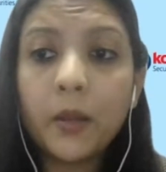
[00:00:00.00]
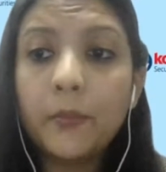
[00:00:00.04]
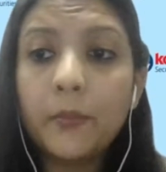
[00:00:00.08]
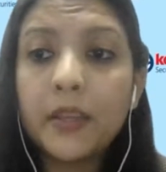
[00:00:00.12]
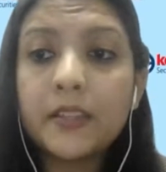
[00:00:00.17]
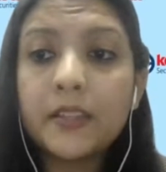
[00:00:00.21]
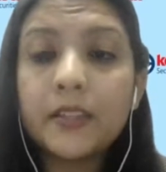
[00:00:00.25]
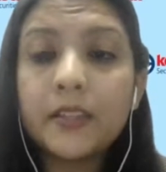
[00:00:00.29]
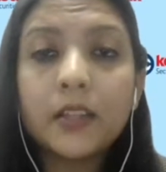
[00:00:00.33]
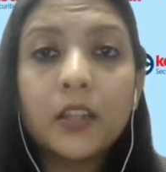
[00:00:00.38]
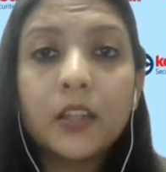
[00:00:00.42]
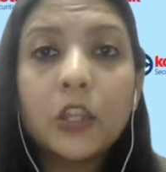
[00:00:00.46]

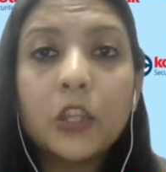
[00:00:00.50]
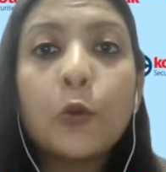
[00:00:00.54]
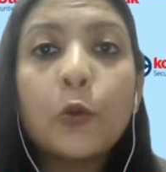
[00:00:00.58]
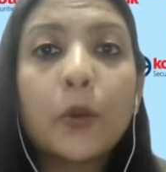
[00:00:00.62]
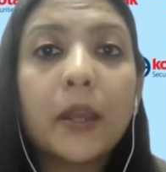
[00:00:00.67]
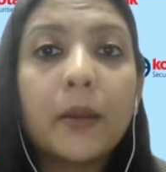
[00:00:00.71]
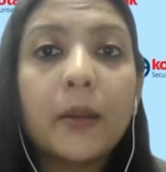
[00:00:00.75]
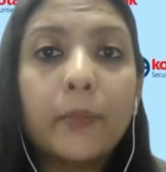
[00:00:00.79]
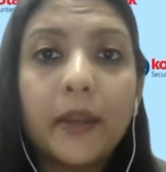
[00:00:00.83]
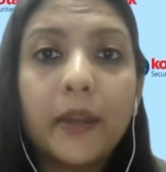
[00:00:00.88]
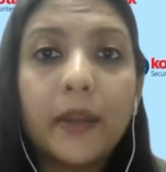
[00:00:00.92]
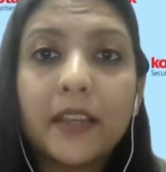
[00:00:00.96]
basically you
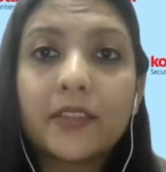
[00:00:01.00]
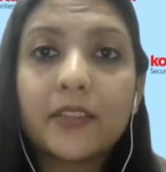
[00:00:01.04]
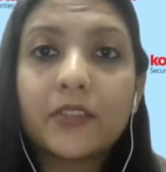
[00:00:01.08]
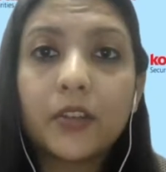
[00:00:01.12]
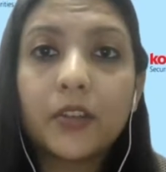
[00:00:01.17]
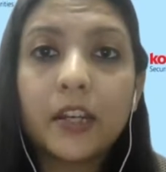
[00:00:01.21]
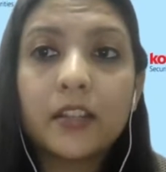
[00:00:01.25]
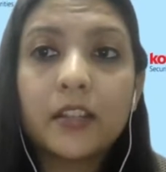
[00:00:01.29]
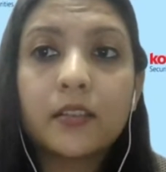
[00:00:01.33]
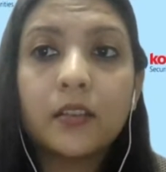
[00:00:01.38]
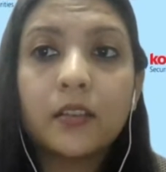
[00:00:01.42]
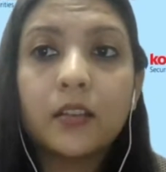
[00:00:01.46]
can place
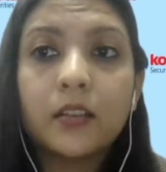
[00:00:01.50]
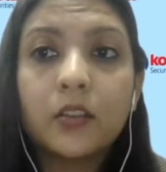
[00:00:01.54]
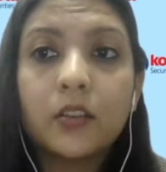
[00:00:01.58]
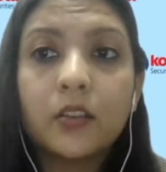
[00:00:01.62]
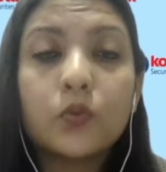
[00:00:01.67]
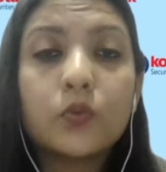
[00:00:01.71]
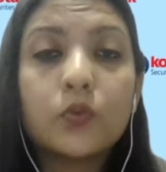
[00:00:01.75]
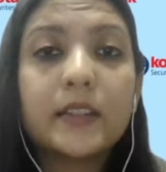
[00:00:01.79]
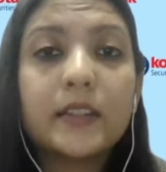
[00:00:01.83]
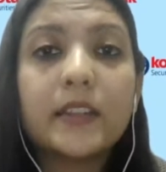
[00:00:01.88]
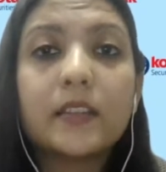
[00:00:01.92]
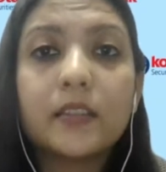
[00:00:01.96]
trades
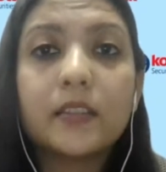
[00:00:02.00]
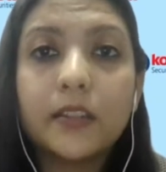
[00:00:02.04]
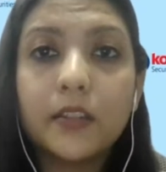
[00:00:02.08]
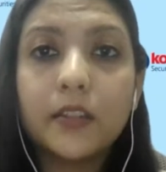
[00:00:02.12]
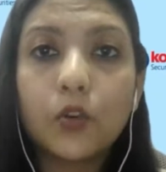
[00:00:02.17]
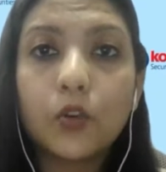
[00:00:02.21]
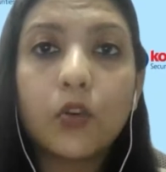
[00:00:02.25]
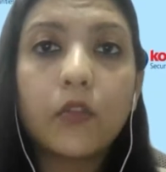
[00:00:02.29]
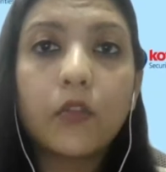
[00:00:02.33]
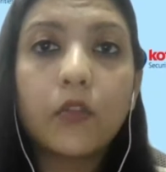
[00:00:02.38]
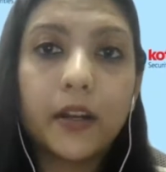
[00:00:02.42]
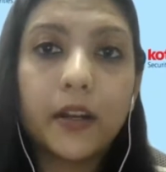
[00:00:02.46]
using
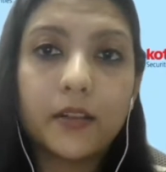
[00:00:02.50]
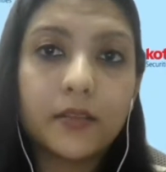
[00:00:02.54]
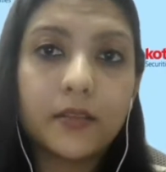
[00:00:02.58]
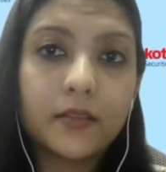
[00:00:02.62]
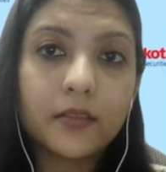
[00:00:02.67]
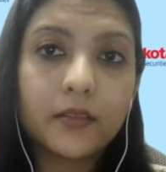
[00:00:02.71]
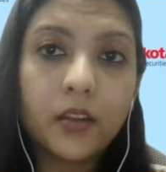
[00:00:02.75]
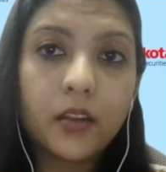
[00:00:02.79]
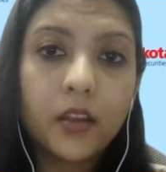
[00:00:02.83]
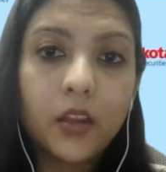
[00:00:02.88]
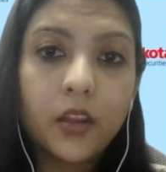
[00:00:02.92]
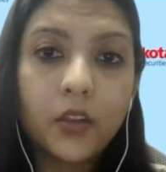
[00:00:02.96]
zero
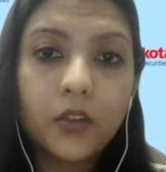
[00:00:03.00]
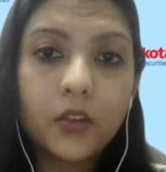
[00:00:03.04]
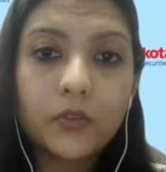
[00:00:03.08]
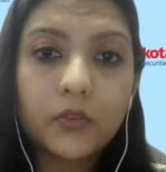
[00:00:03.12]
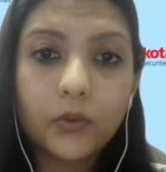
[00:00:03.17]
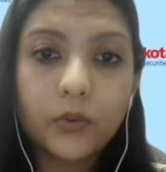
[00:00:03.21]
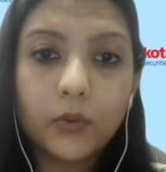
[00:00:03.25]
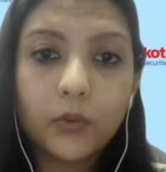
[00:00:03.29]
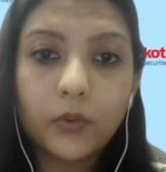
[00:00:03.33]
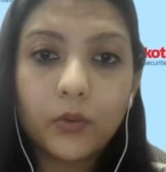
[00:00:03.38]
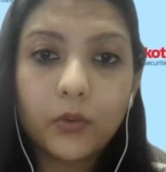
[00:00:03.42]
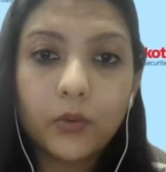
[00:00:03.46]
funds
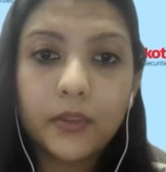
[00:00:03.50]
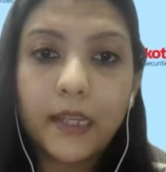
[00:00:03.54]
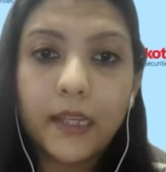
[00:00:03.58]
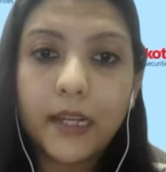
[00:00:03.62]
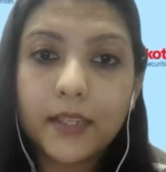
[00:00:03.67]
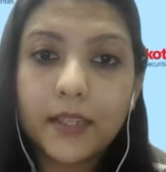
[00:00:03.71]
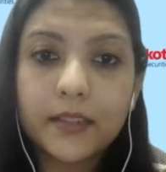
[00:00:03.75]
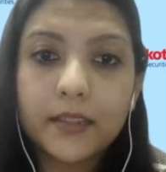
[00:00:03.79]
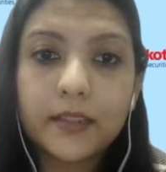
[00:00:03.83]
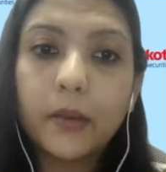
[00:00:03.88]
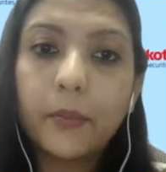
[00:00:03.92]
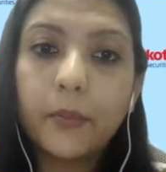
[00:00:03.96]
so
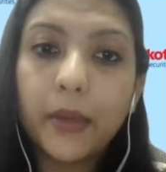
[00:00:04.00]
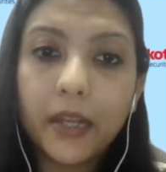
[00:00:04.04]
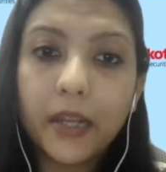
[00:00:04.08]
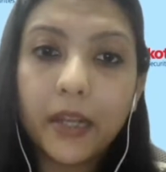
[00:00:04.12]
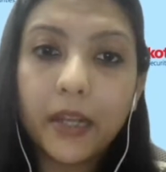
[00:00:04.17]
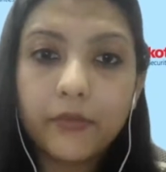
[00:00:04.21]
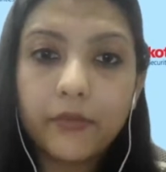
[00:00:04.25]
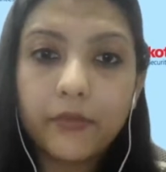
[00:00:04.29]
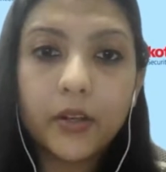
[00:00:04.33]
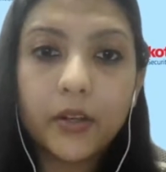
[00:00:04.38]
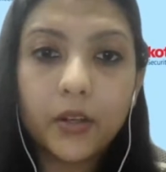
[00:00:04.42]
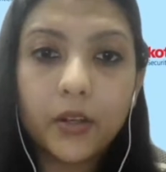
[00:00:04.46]
that is the
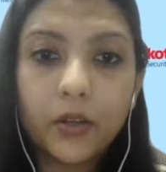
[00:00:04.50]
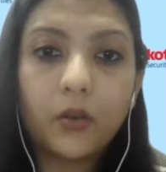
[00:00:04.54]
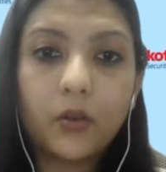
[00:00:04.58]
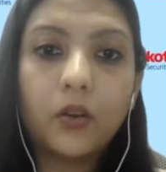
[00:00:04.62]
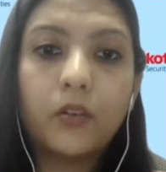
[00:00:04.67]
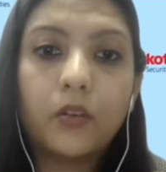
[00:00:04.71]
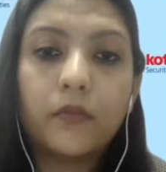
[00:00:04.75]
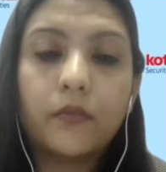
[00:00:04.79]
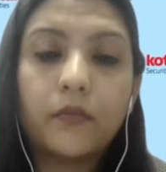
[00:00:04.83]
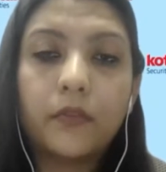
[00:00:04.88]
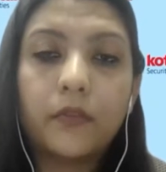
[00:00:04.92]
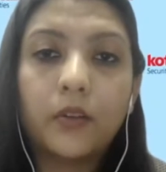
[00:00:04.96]
benefit
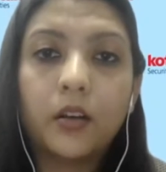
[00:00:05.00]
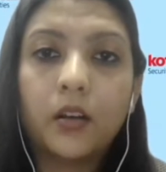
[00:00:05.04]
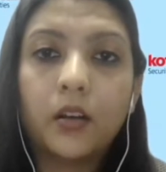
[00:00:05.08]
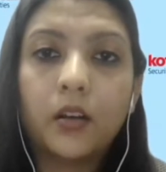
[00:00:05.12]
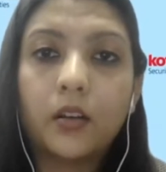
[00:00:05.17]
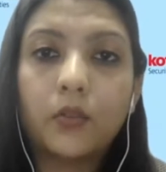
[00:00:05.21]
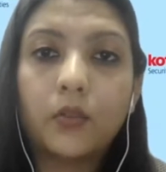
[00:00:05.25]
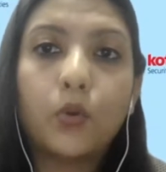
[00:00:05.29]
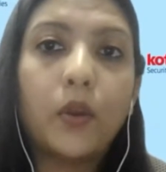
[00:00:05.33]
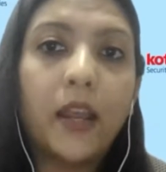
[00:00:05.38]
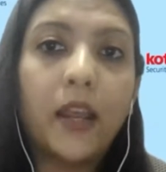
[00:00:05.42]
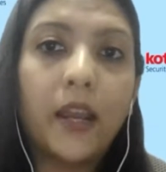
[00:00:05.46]
of uh,
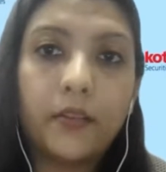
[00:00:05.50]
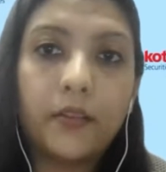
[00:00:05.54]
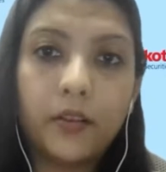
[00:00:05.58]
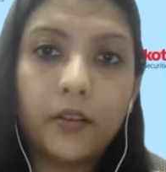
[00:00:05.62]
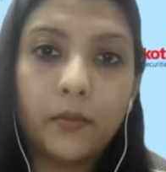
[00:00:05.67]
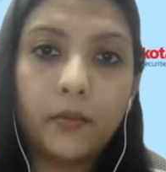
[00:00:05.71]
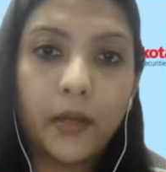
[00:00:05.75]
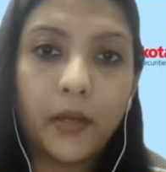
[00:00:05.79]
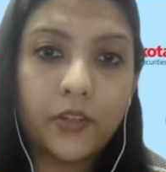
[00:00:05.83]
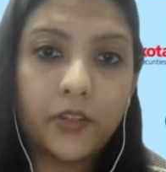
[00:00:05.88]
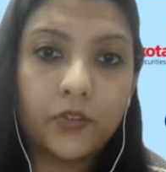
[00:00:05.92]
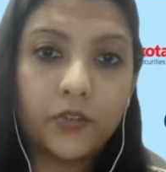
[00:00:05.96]
collateral
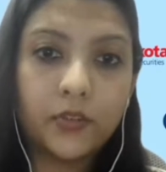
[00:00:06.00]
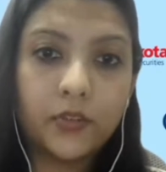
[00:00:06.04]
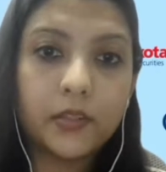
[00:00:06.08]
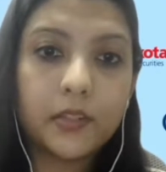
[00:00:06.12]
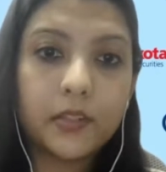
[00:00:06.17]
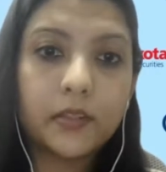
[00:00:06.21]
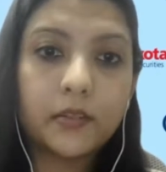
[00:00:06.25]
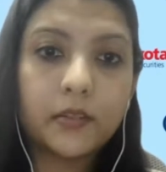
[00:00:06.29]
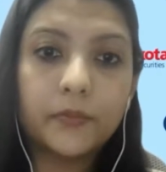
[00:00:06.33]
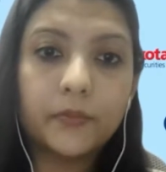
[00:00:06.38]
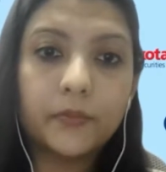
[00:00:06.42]
margins